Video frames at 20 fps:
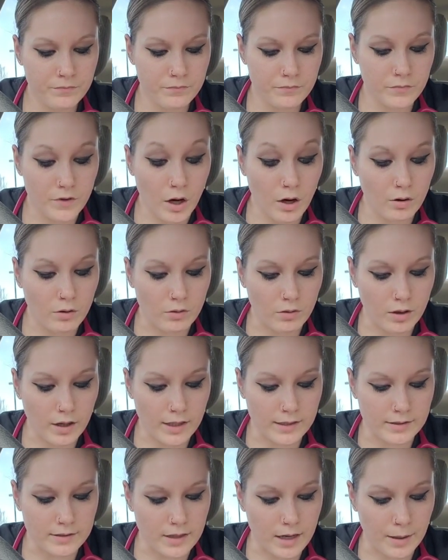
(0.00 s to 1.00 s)
No,
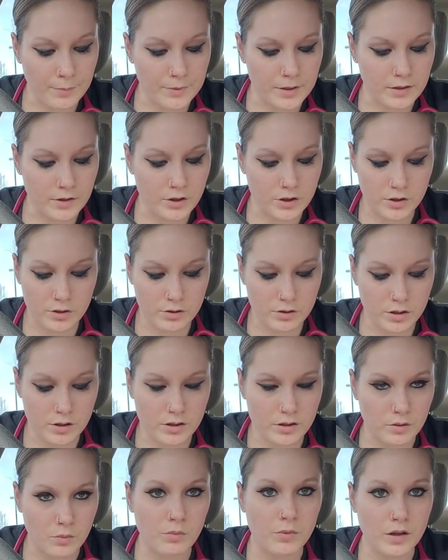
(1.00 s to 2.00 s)
I snapped. It's
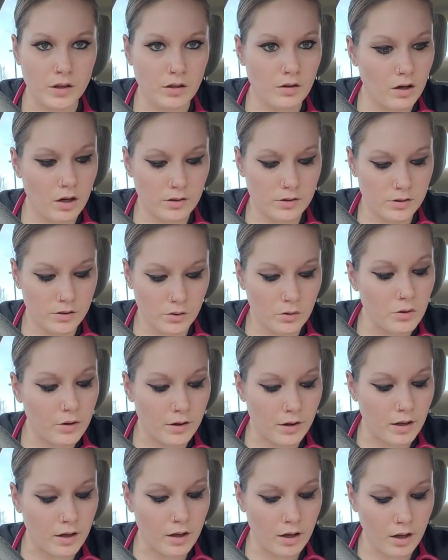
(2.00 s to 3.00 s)
just a really long
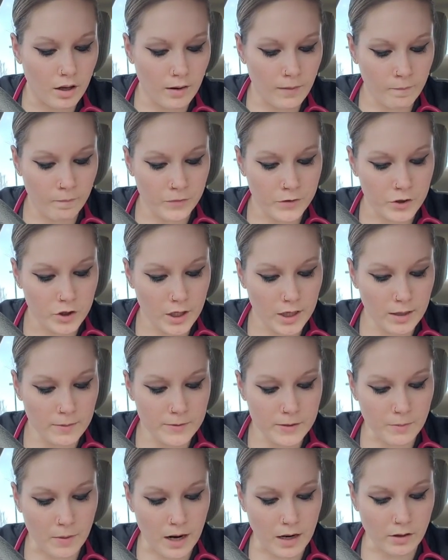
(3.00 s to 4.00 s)
story.
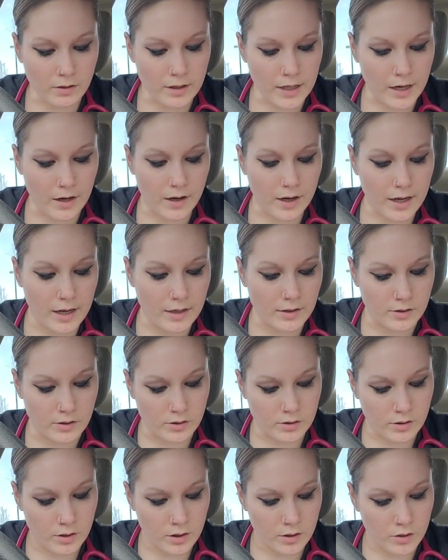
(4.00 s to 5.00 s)
Jacob smiled, arrogant,
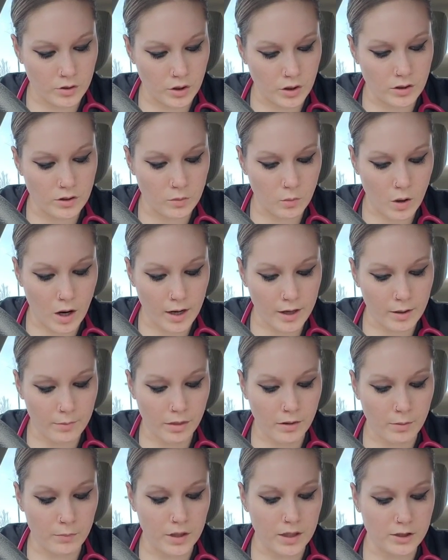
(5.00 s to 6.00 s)
and turned to walk
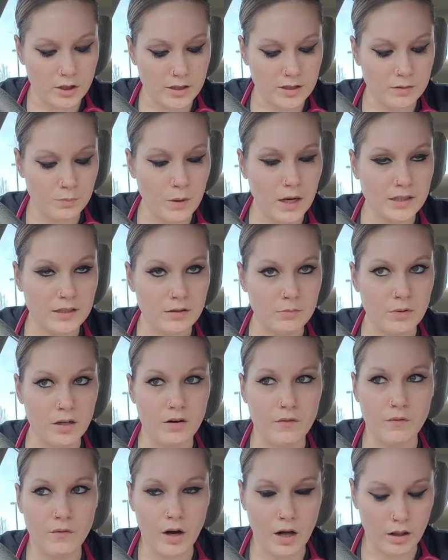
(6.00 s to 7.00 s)
up the beach, expecting me
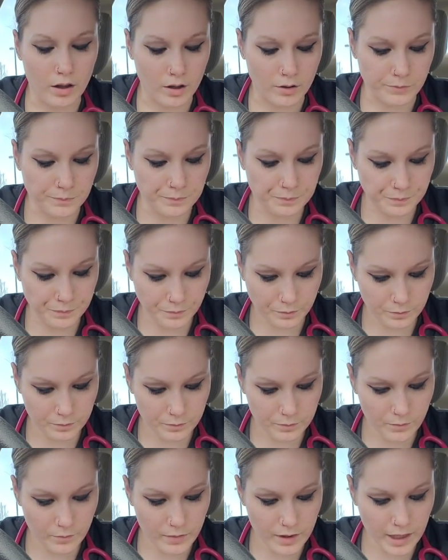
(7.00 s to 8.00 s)
to follow.
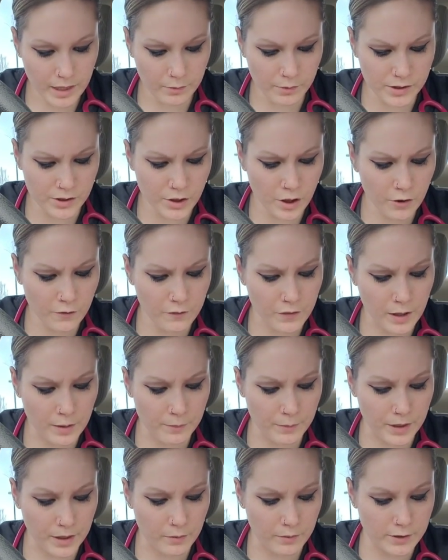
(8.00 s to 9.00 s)
It was no
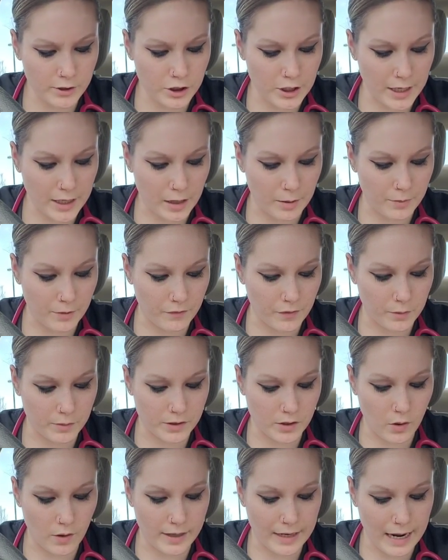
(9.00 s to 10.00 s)
fun being with Jacob if he
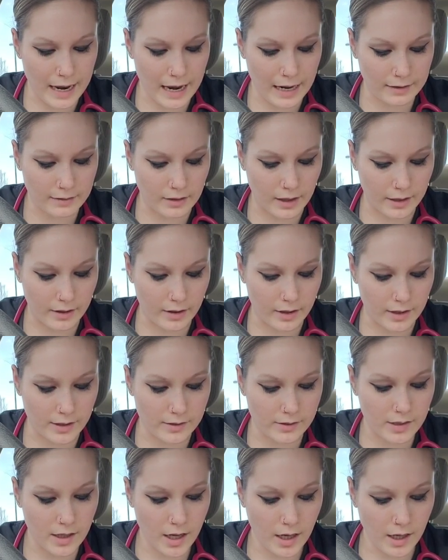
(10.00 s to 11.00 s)
was going to act like
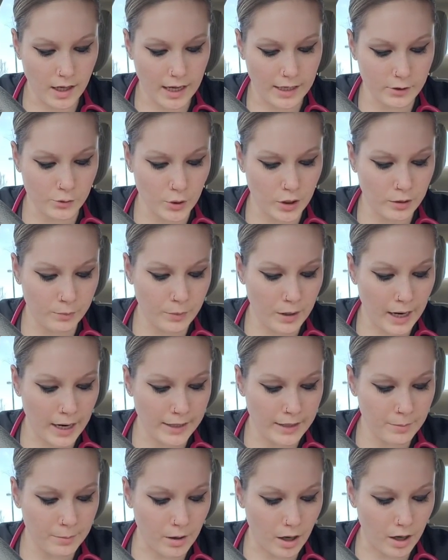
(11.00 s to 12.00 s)
this. I trailed
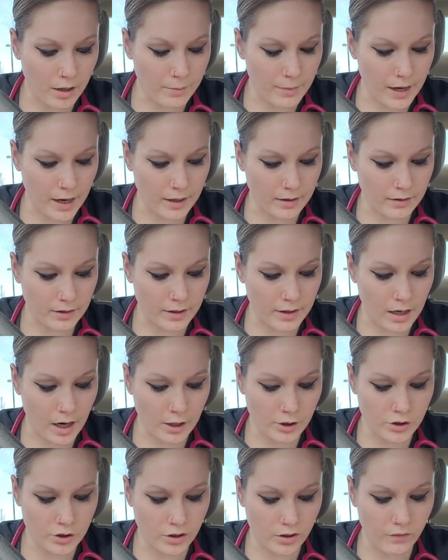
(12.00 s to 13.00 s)
behind him automatically,
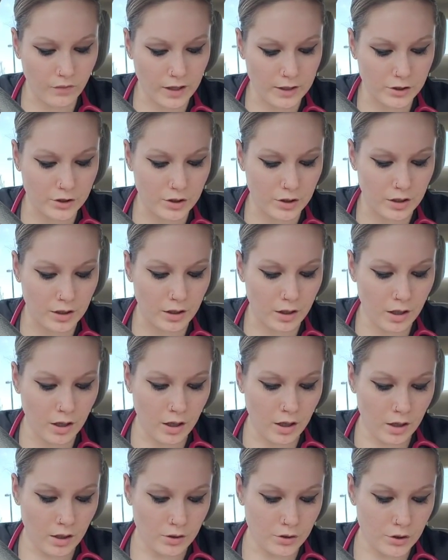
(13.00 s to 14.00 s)
not sure if I shouldn't
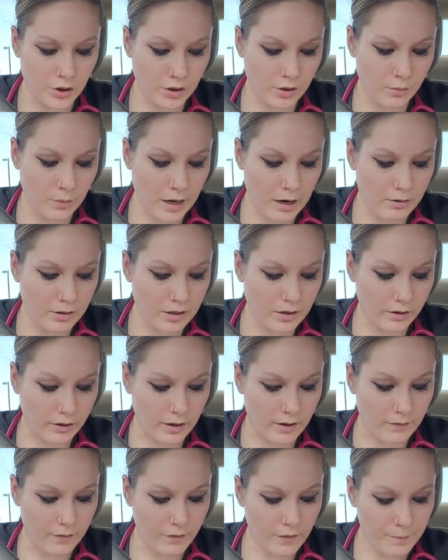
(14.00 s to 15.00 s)
turn around and
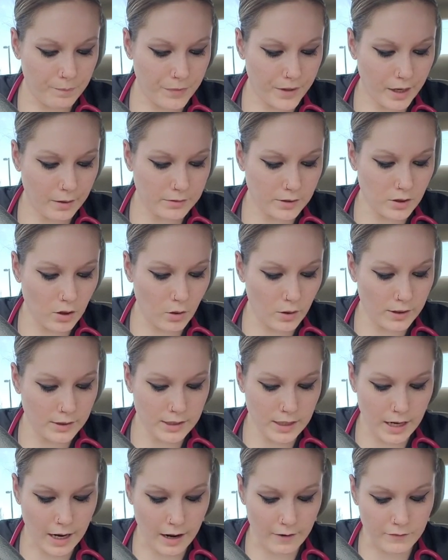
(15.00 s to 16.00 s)
leave. I was going
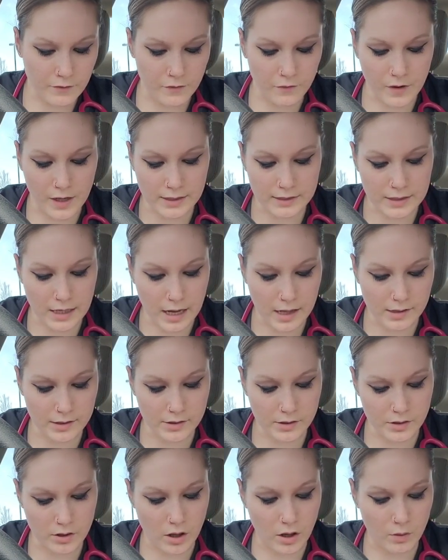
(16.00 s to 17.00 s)
to have to face
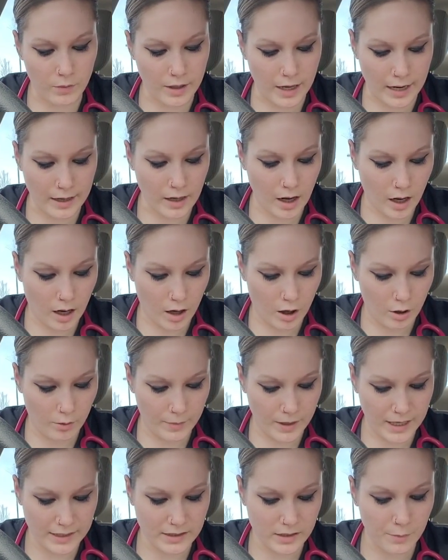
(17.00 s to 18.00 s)
Alice, though, when I got home,
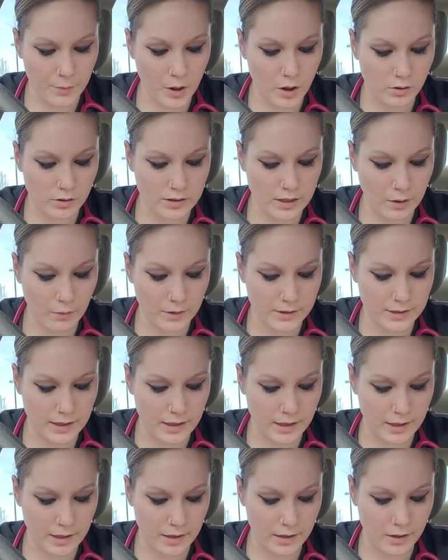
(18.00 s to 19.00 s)
and I supposed I
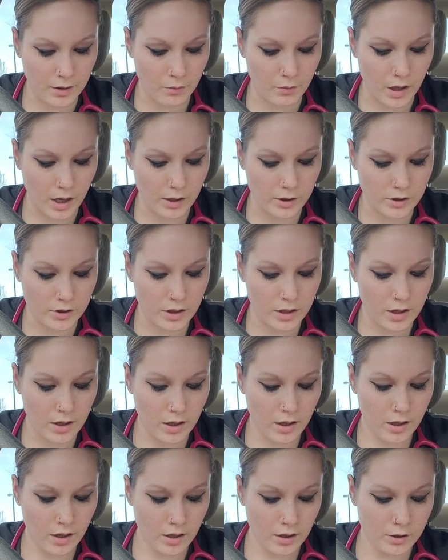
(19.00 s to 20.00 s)
wasn't in any rush.
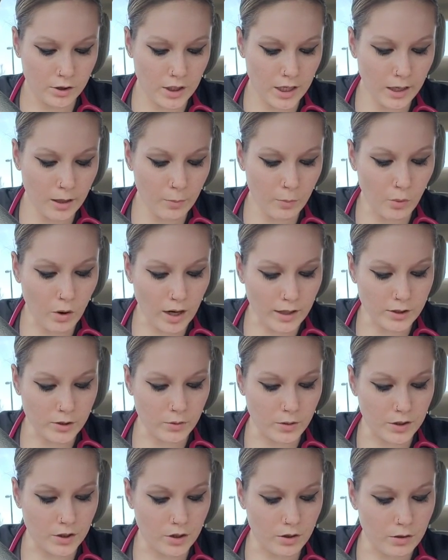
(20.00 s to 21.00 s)
Jacob walked
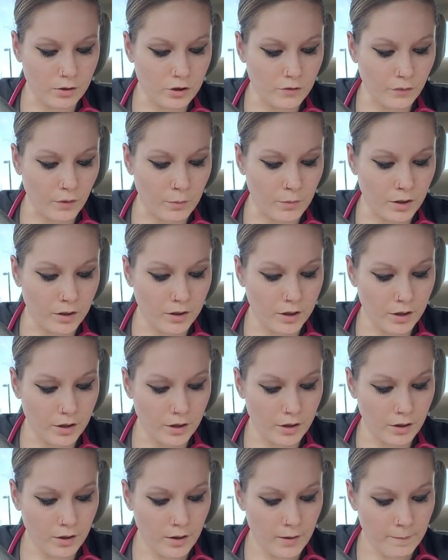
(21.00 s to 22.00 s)
to a huge,
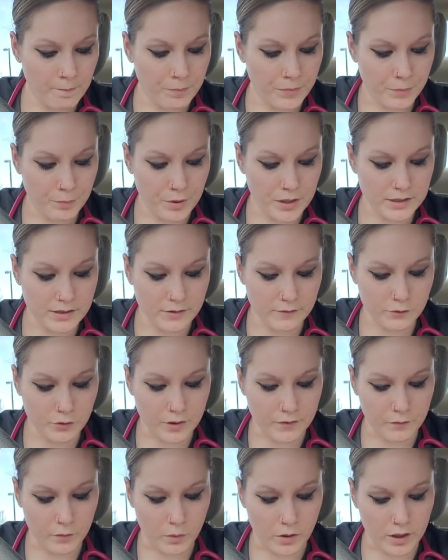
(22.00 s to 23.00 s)
familiar piece of
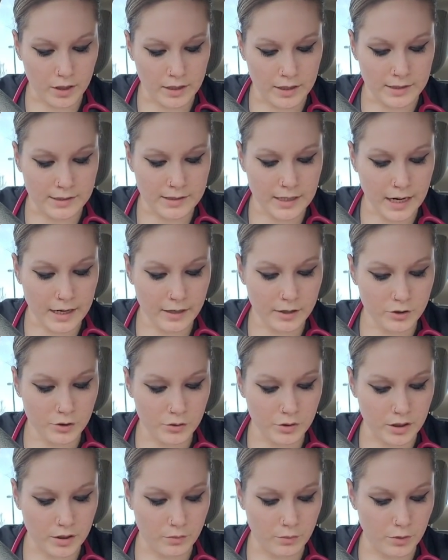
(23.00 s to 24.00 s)
driftwood, an entire
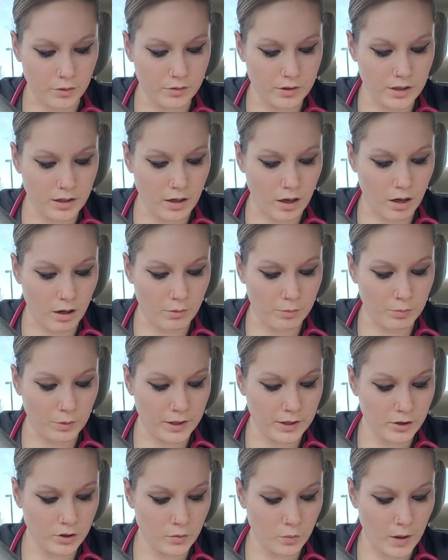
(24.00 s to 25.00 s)
tree, roots and all,
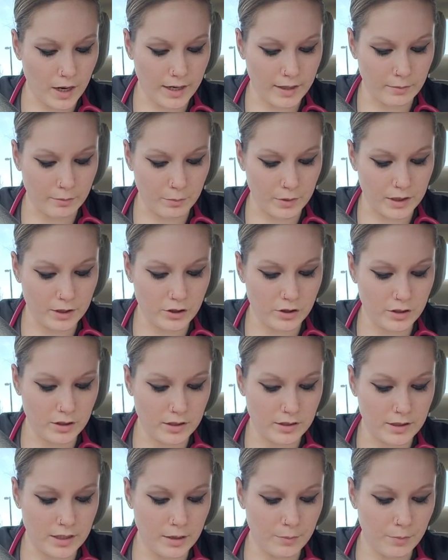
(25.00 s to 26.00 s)
bleached white and beached
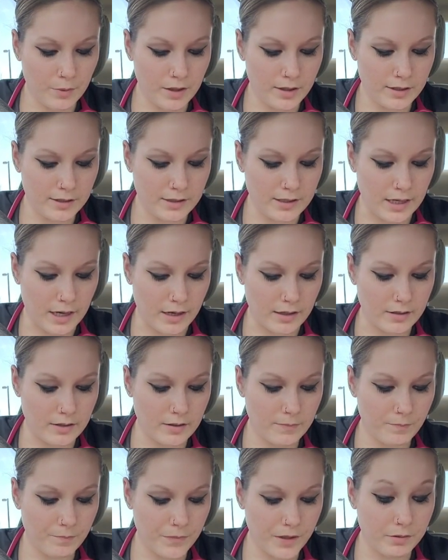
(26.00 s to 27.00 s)
deep in the sand.
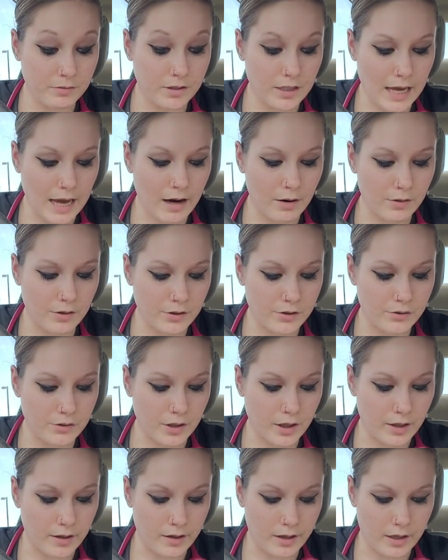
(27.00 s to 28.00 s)
It was our
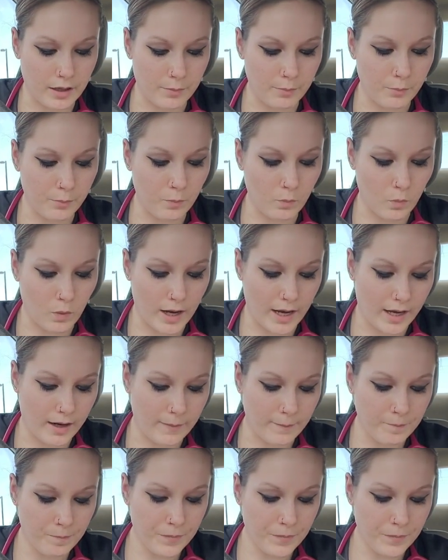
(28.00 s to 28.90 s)
tree, in a way.